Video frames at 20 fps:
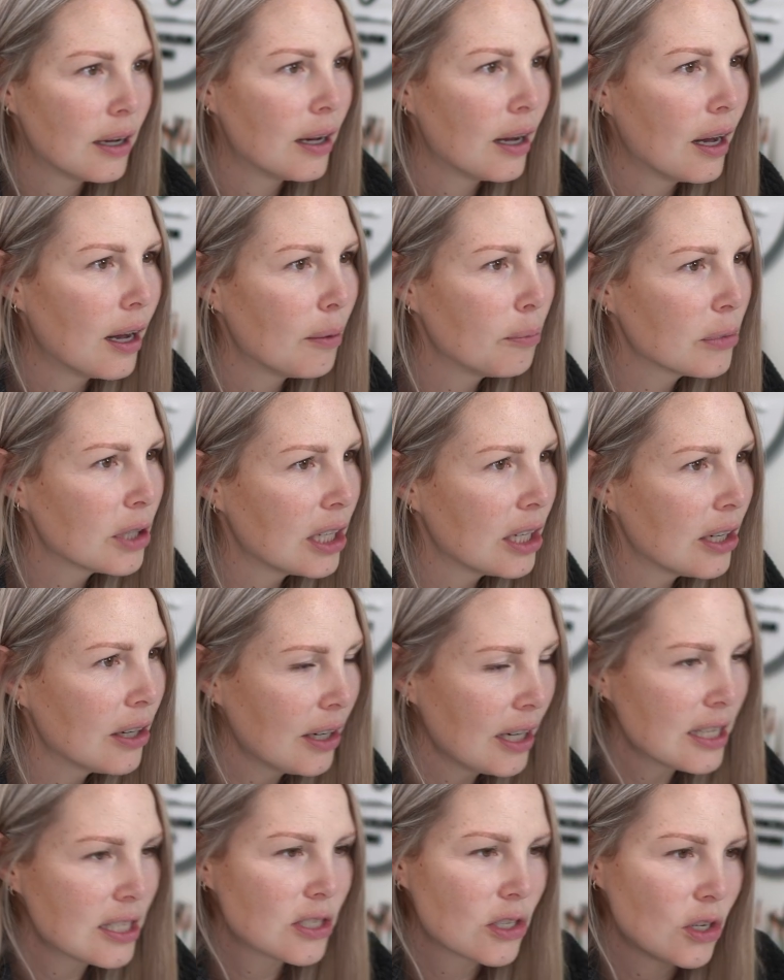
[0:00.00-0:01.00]
I'm
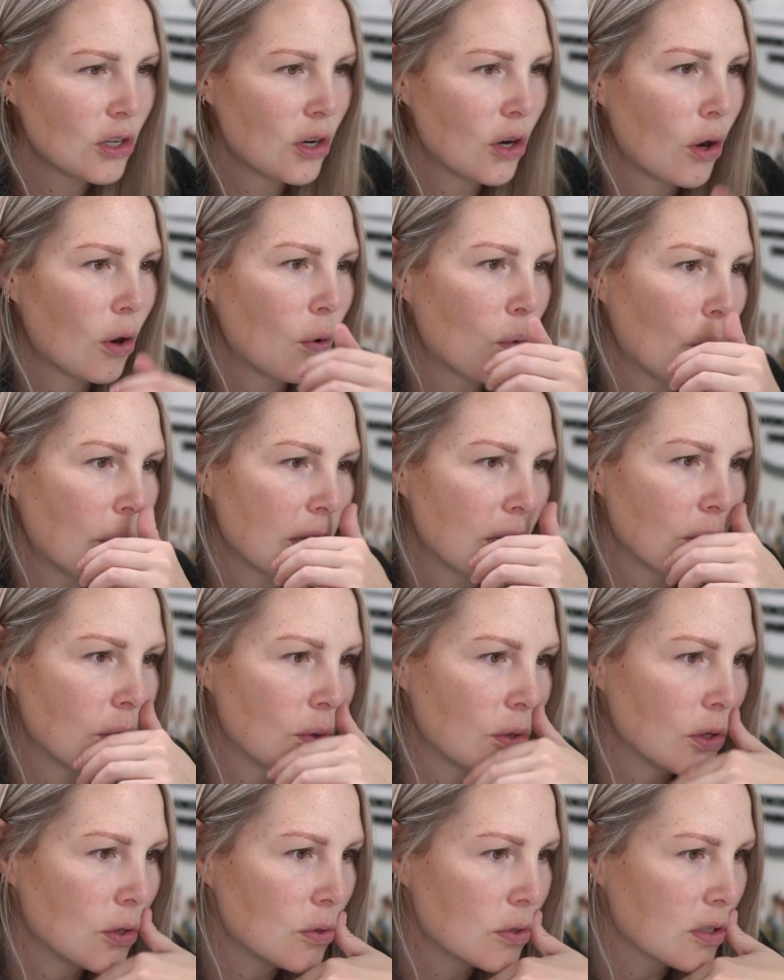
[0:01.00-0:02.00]
curious to know what you
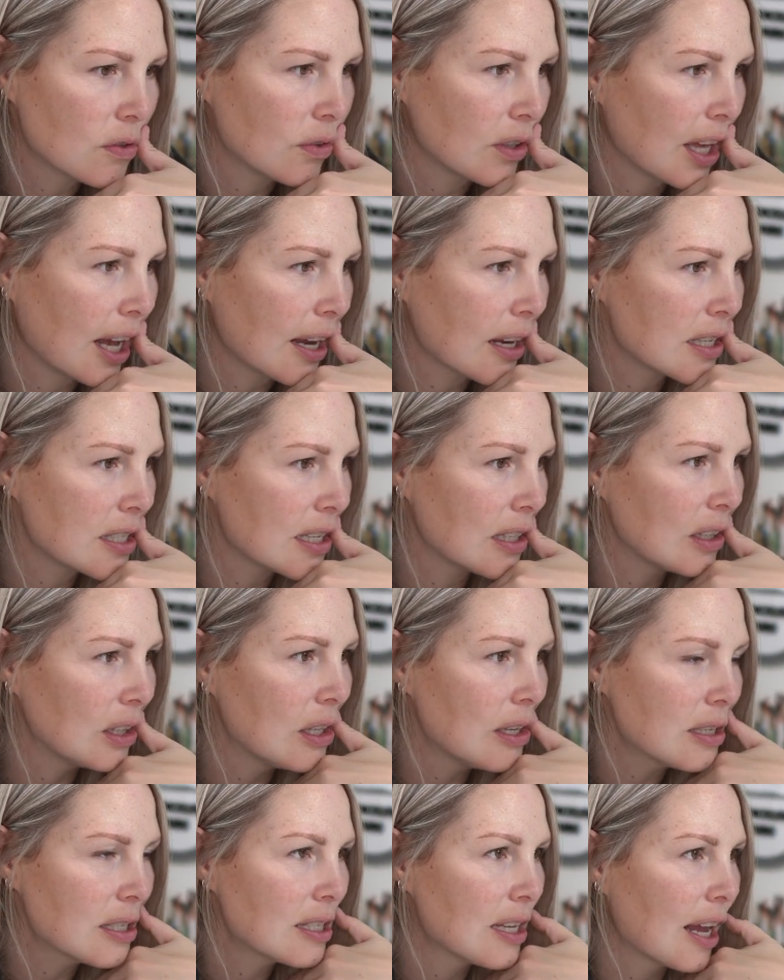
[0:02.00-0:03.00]
used for that, because it
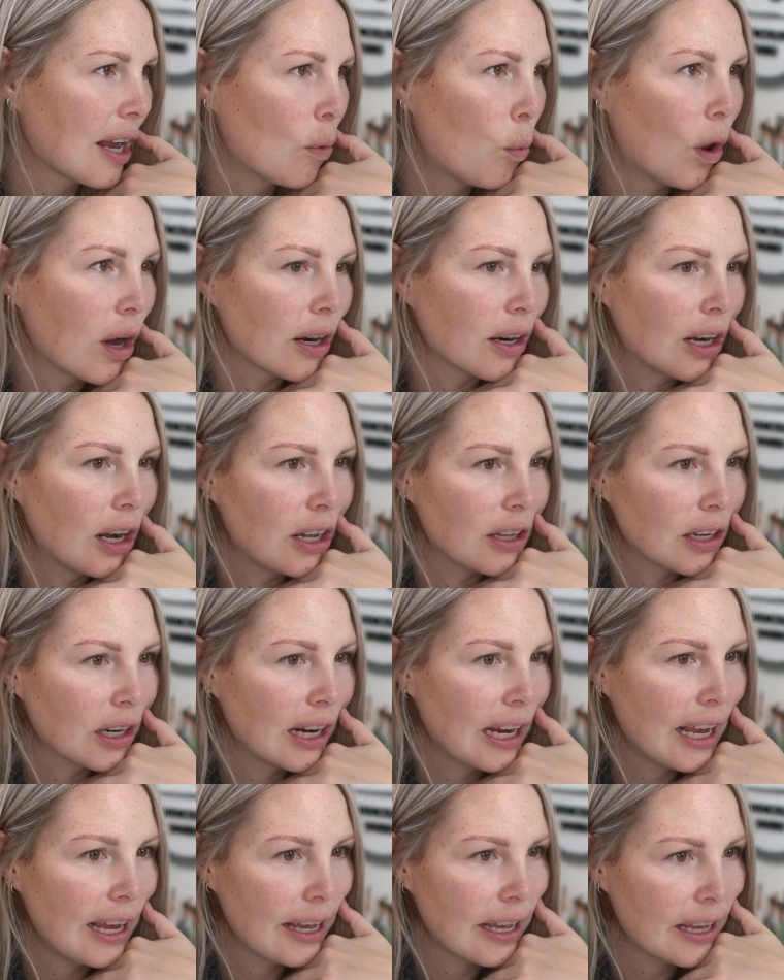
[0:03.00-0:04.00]
looks like watercolor
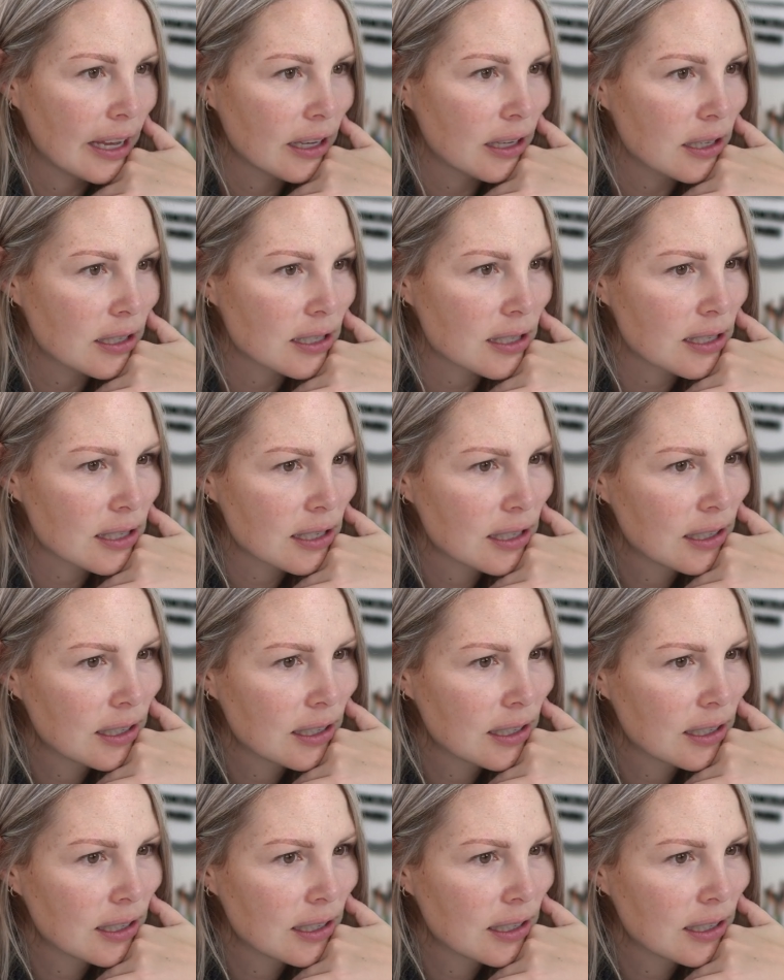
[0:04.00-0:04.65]
inks.